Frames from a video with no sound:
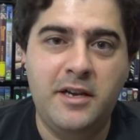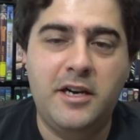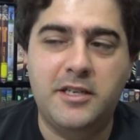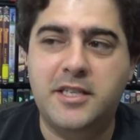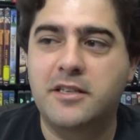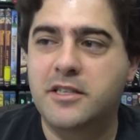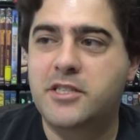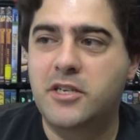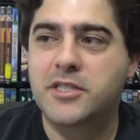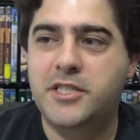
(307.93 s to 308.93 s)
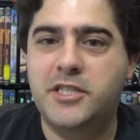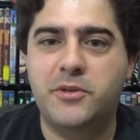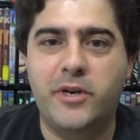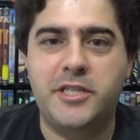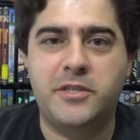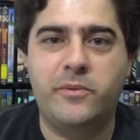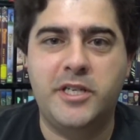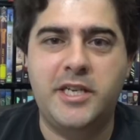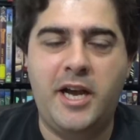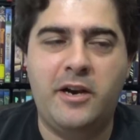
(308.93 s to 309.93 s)
until this whole situation
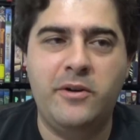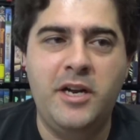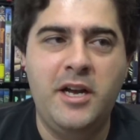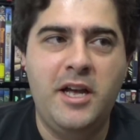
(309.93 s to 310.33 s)
went down.